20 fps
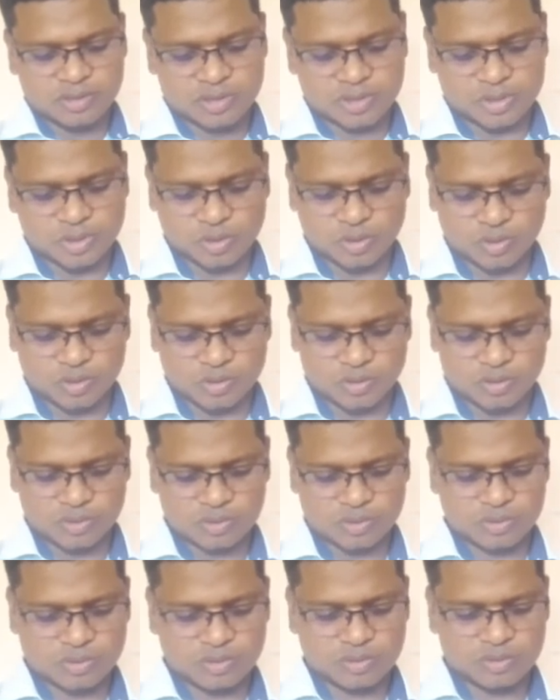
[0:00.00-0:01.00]
So
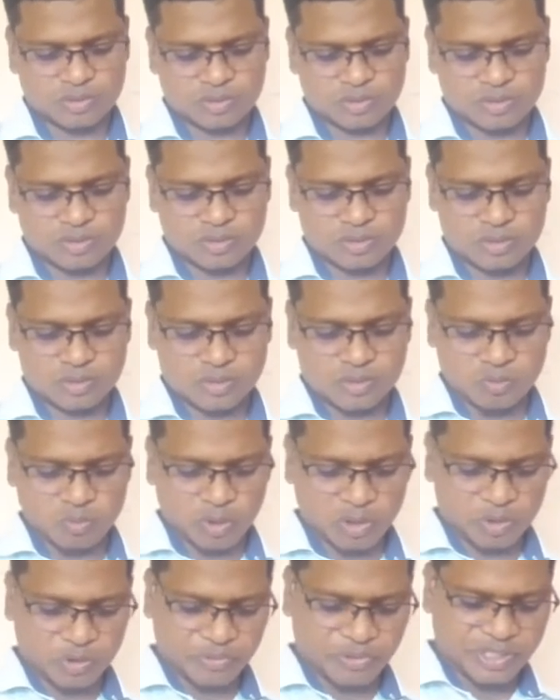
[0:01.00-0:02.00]

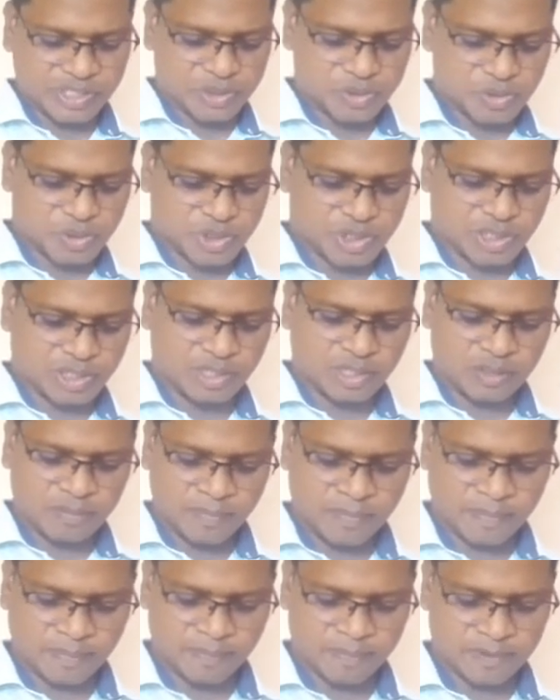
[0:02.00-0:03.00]
what do we use here?
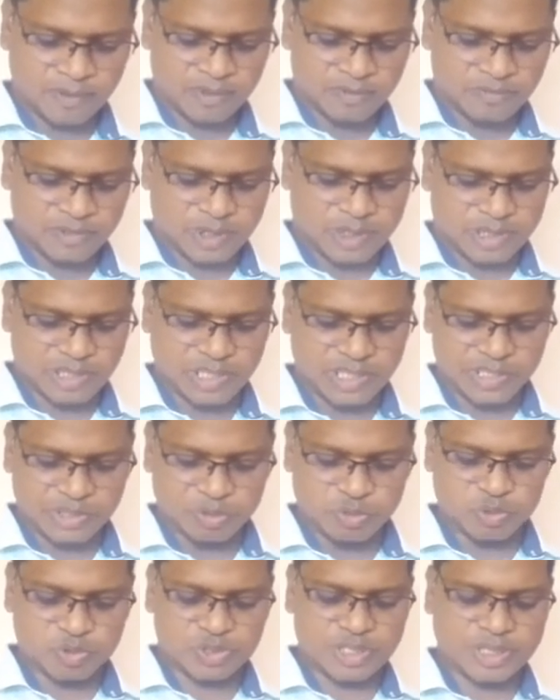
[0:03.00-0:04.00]
We see
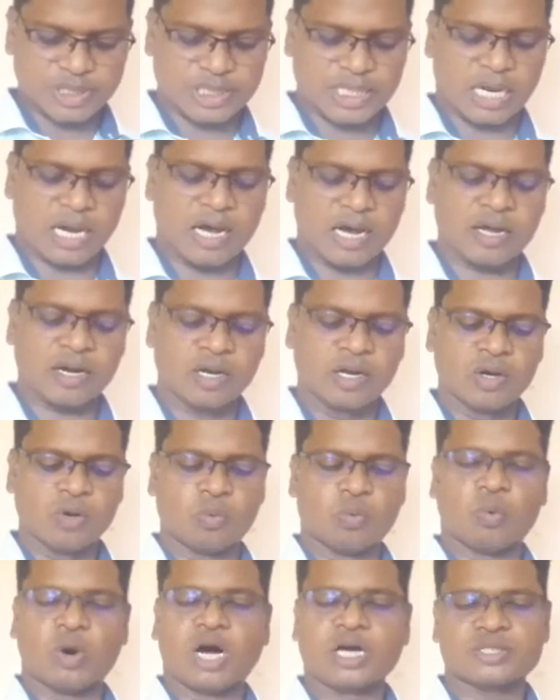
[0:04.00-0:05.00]
uses are
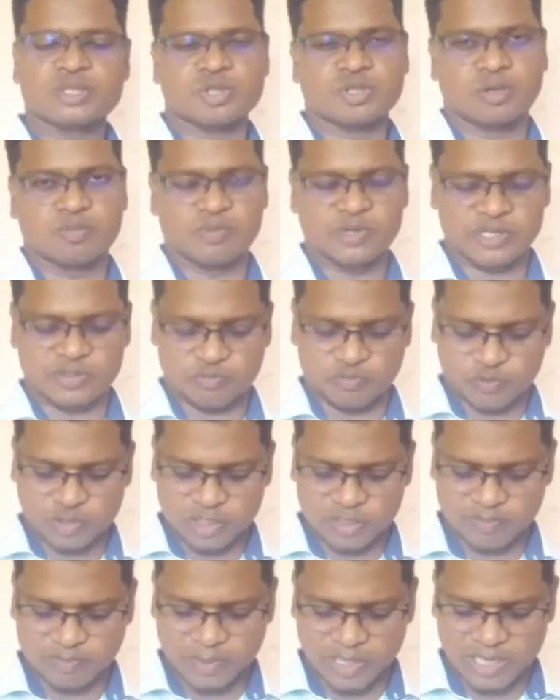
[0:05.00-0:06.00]
was oblique
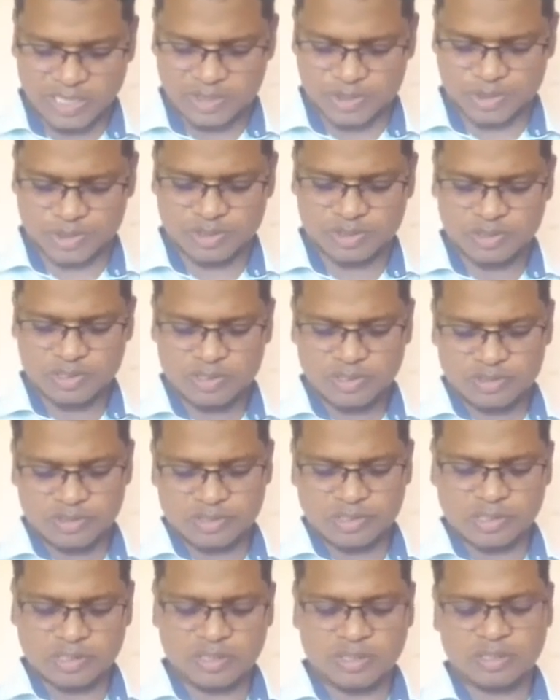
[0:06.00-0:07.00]
were plus
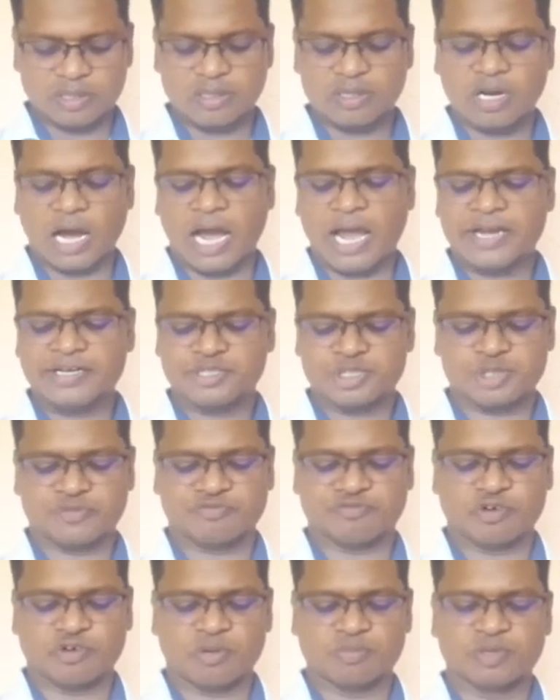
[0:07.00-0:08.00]
the
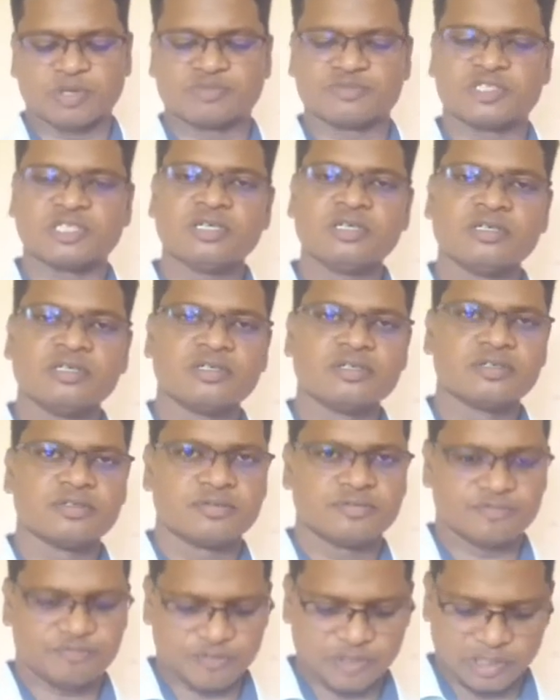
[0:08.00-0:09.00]
ing form of the
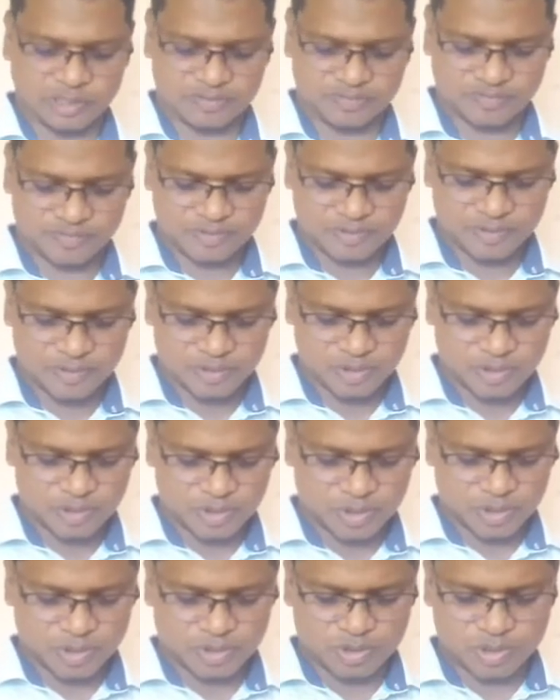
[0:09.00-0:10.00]
verb.
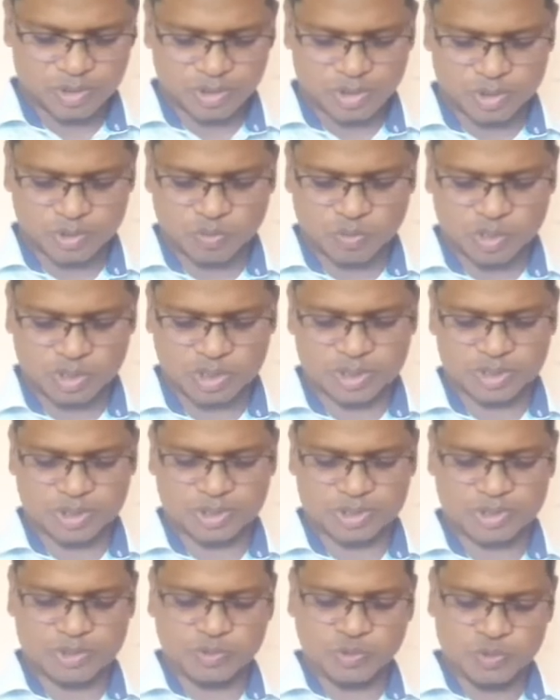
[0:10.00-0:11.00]
So this is what is
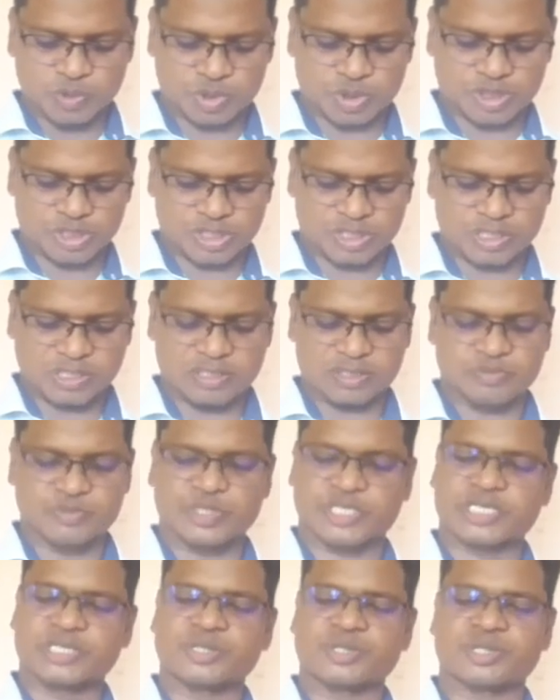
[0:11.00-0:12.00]
used, and
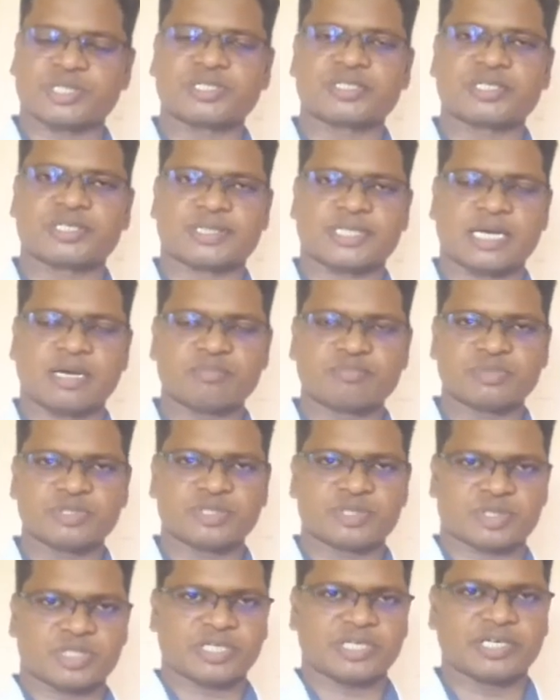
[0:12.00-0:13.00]
we can see the
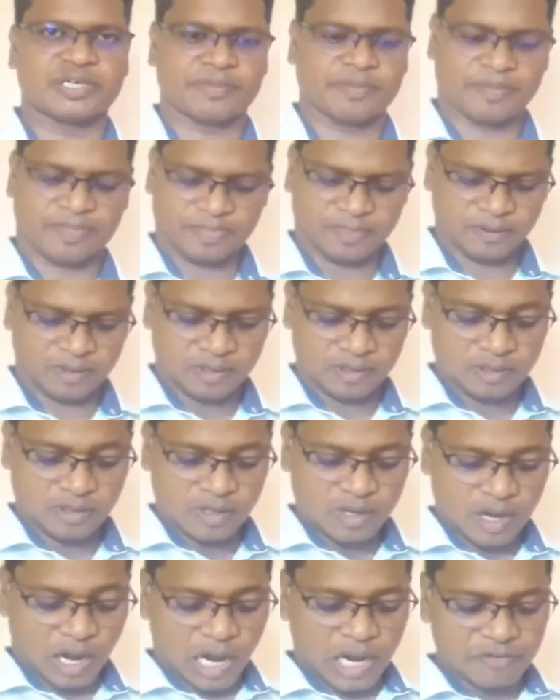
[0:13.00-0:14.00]
examples there.
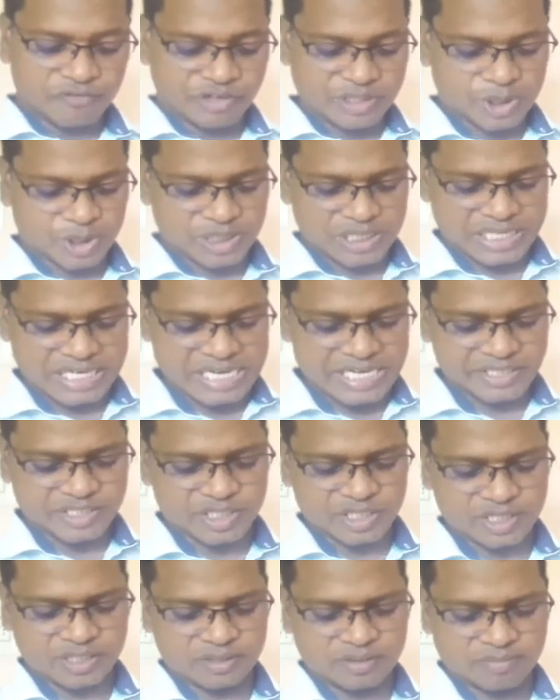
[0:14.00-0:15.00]
I was
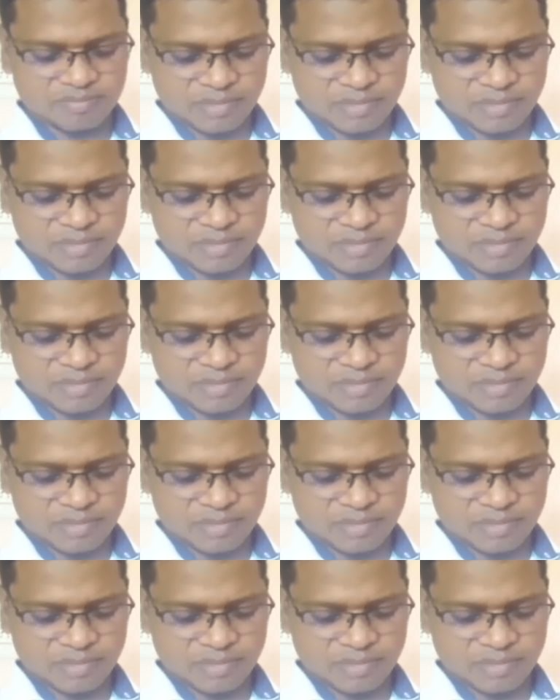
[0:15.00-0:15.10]
eating